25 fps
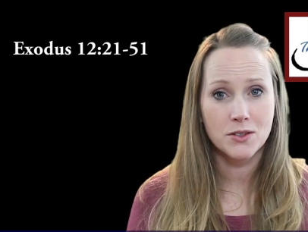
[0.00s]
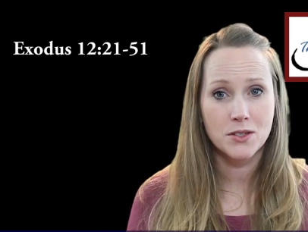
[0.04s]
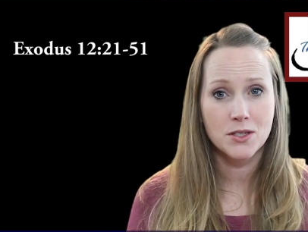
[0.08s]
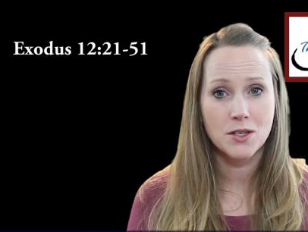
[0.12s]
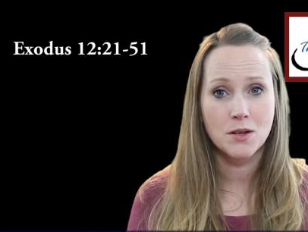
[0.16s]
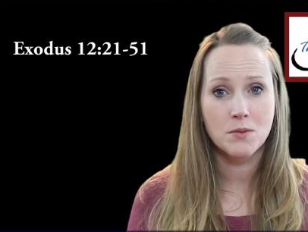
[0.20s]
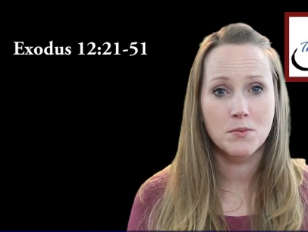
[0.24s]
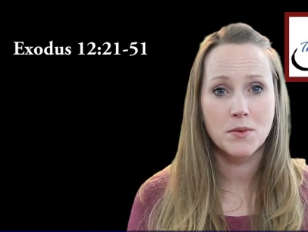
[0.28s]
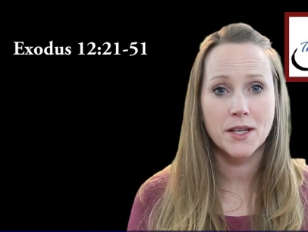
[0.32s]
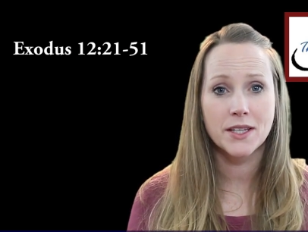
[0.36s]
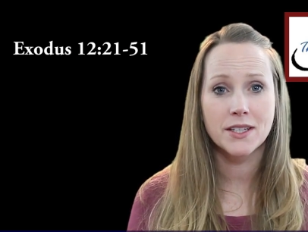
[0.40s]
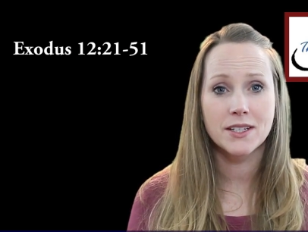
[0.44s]

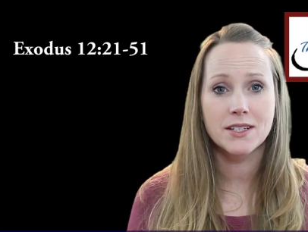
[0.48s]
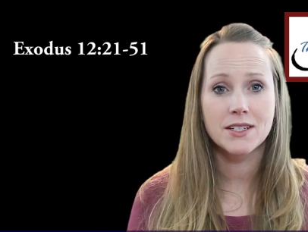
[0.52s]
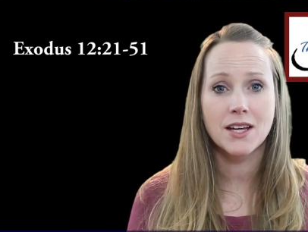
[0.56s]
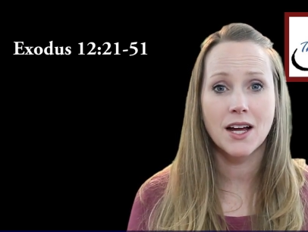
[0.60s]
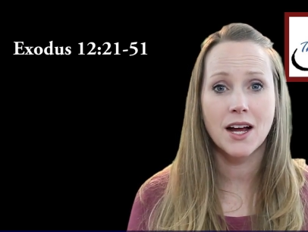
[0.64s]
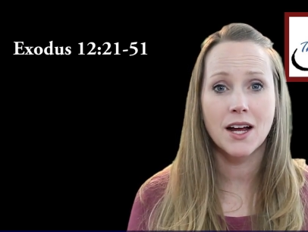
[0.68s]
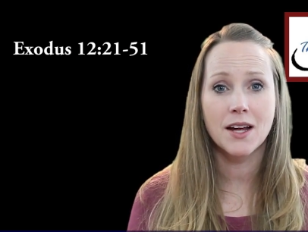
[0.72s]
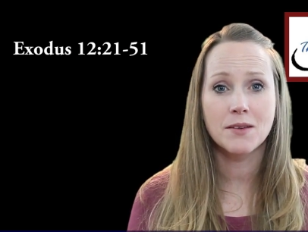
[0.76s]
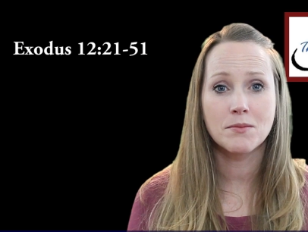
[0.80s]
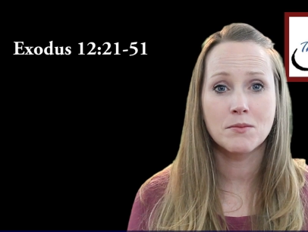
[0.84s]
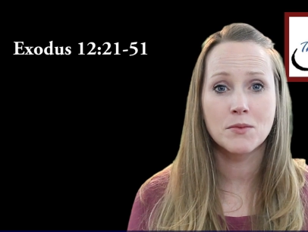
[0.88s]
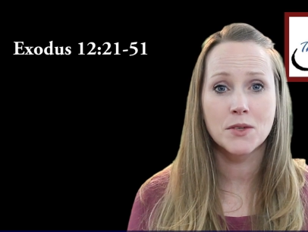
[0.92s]
so by the
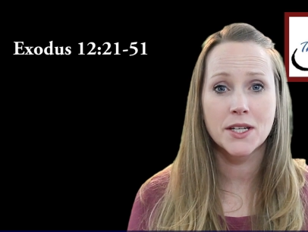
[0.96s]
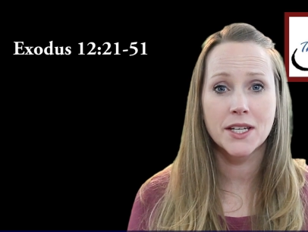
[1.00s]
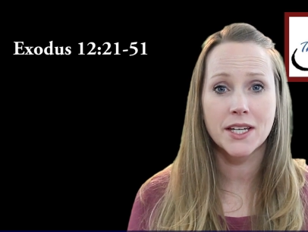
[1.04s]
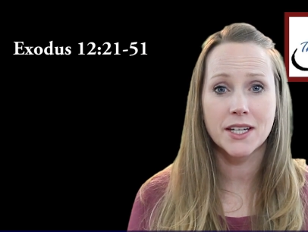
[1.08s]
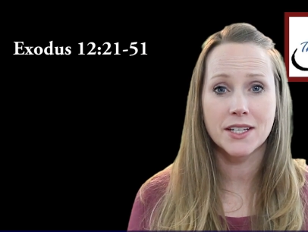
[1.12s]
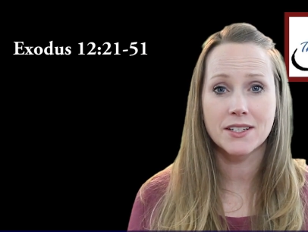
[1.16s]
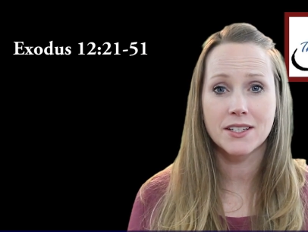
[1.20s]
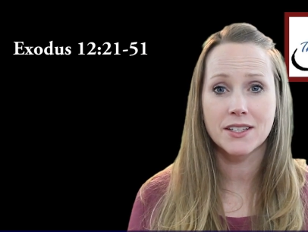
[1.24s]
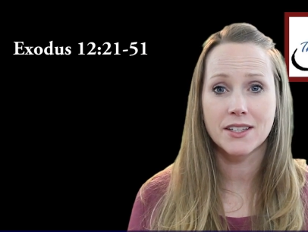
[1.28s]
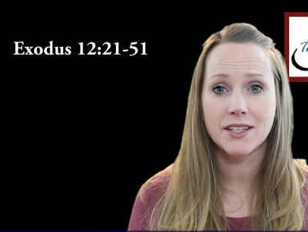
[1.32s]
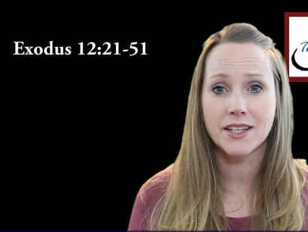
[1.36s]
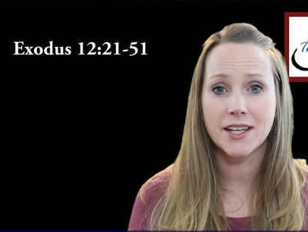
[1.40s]
time we
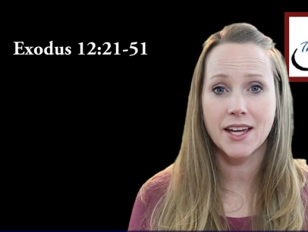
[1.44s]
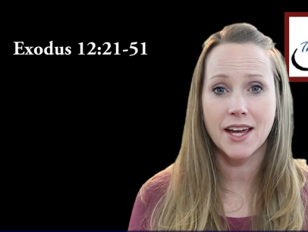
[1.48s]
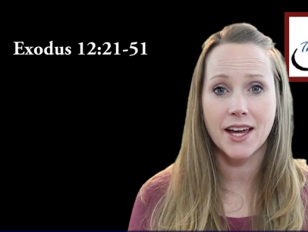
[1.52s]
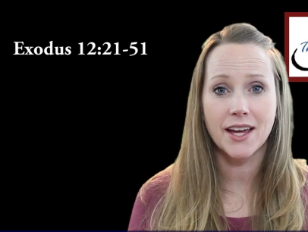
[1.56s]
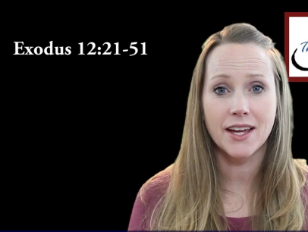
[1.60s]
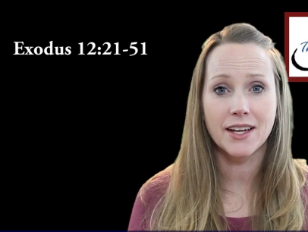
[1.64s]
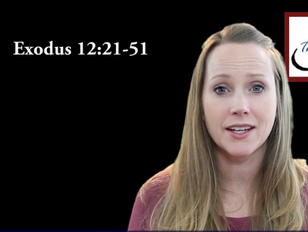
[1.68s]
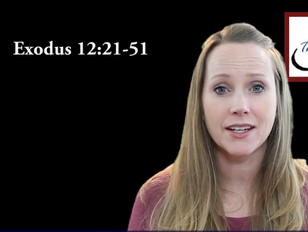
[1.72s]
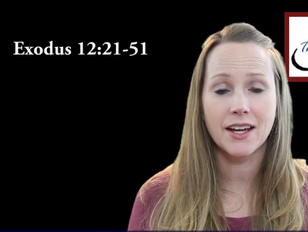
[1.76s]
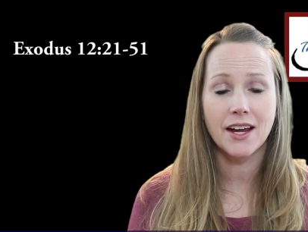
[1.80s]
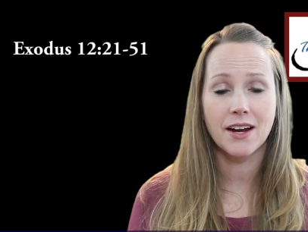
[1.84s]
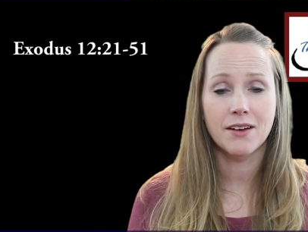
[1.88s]
get to the
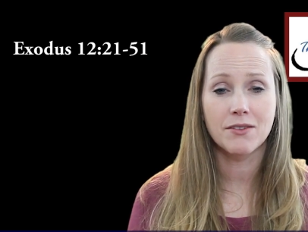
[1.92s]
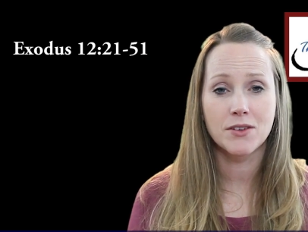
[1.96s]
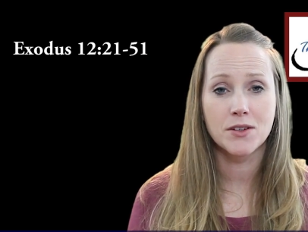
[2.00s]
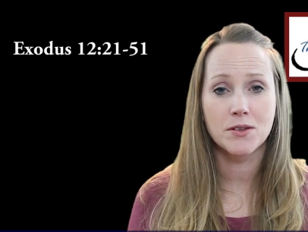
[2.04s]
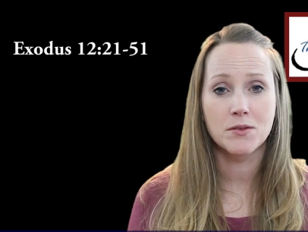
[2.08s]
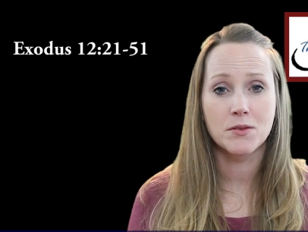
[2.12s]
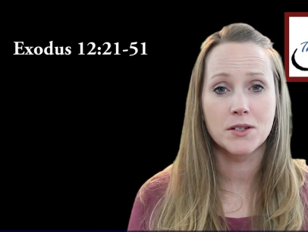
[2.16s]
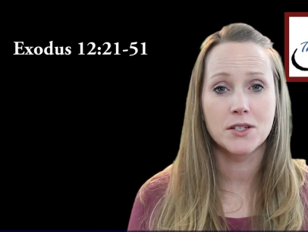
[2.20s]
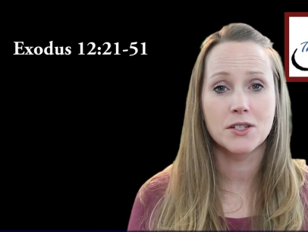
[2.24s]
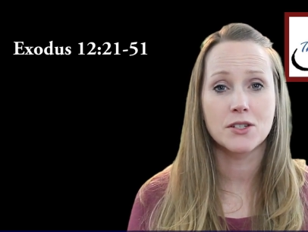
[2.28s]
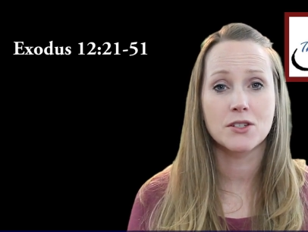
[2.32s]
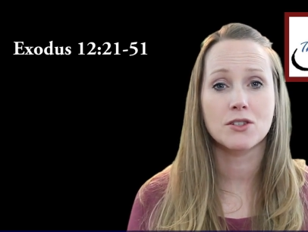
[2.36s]
egg,
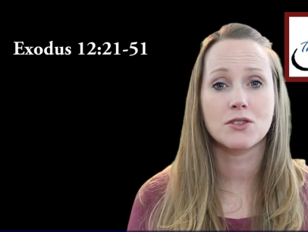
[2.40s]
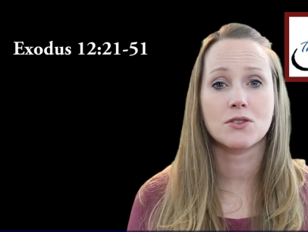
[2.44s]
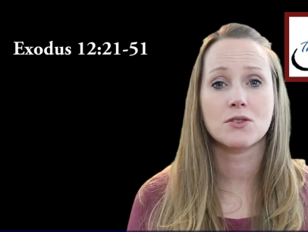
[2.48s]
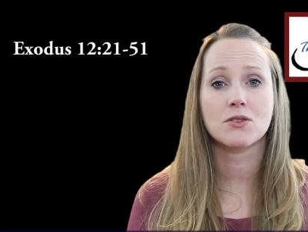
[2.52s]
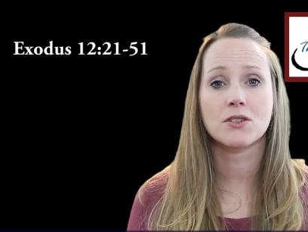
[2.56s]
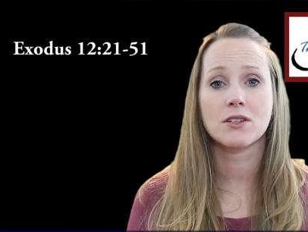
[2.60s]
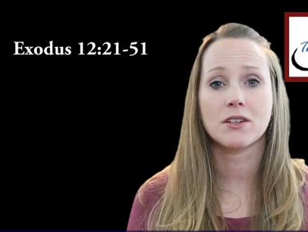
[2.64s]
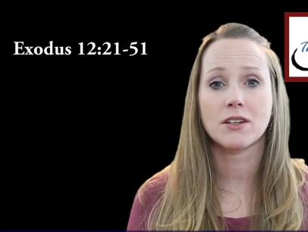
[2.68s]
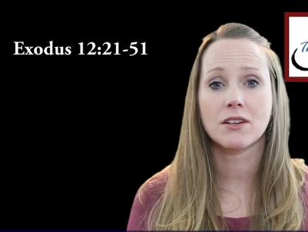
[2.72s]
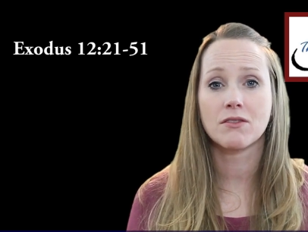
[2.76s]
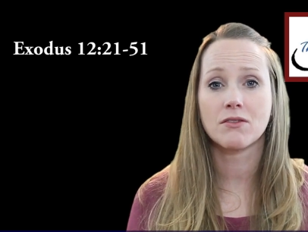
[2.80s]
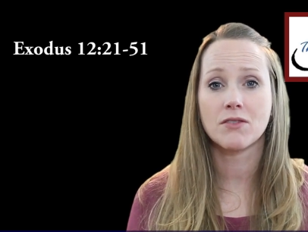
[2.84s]
everyone is
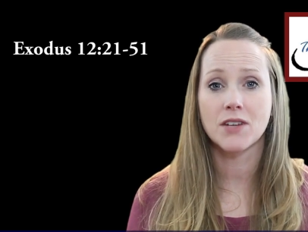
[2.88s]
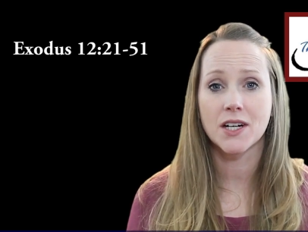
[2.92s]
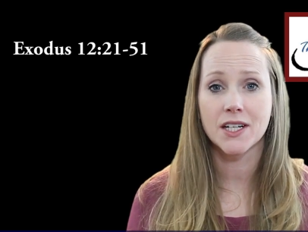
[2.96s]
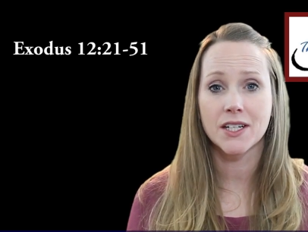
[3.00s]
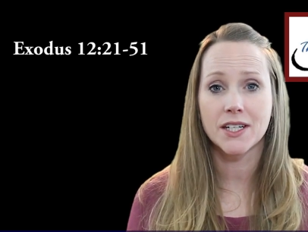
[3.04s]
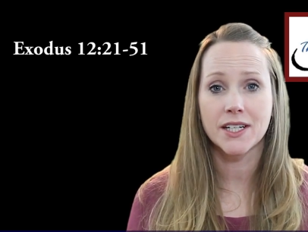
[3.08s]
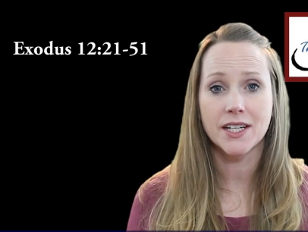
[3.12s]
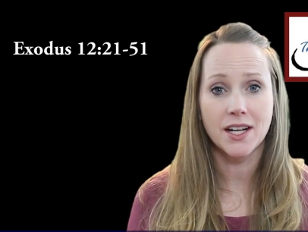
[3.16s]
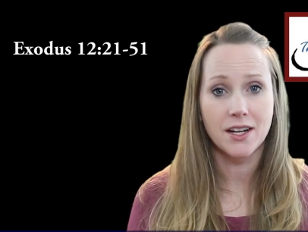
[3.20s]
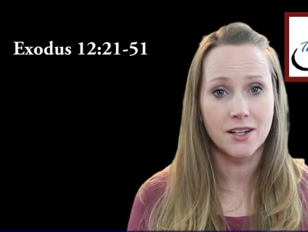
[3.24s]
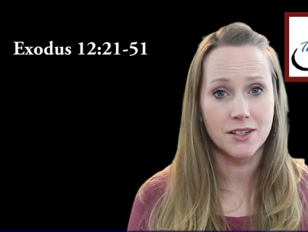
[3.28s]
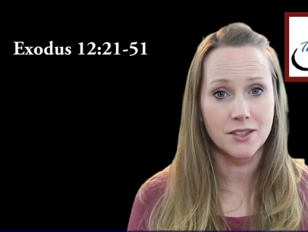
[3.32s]
usually
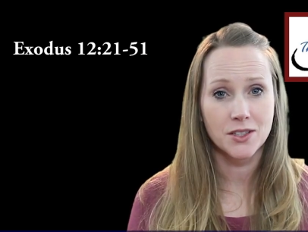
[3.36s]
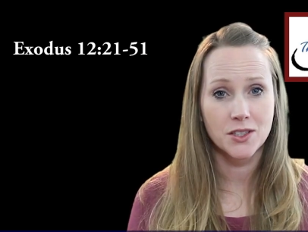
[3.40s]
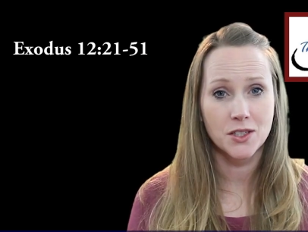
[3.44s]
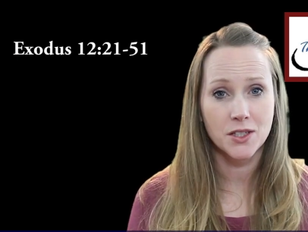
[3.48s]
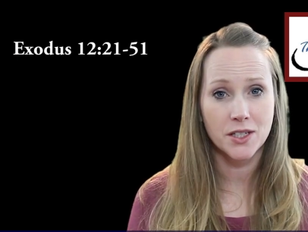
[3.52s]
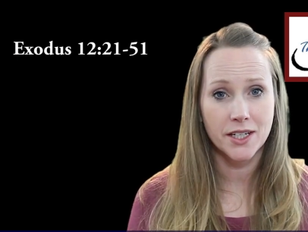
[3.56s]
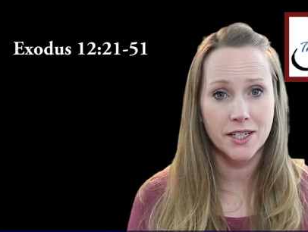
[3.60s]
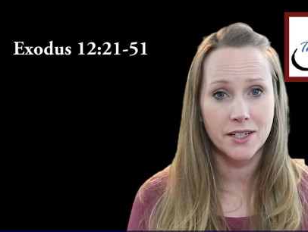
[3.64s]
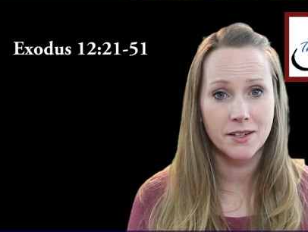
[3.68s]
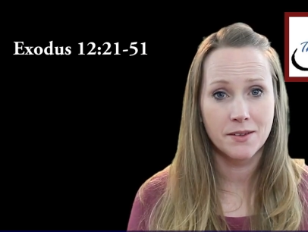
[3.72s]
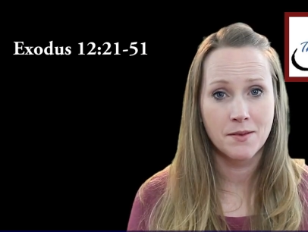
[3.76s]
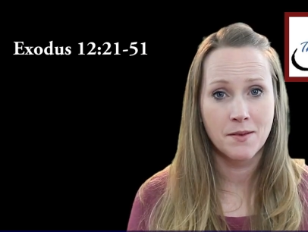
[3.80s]
very
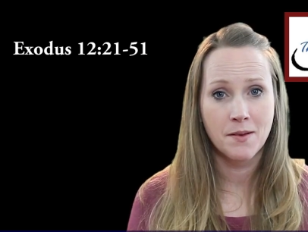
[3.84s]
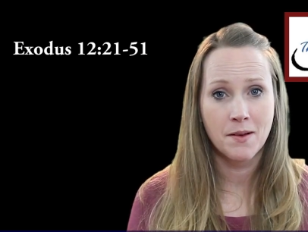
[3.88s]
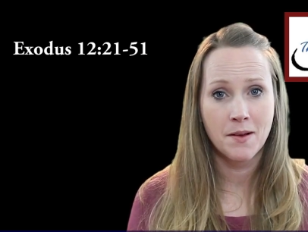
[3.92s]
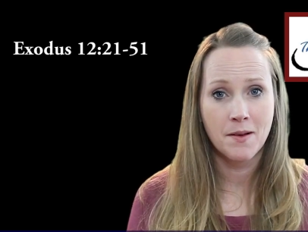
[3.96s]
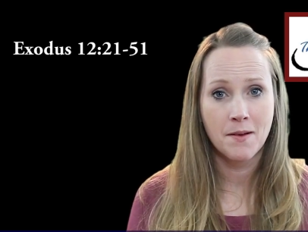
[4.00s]
hungry.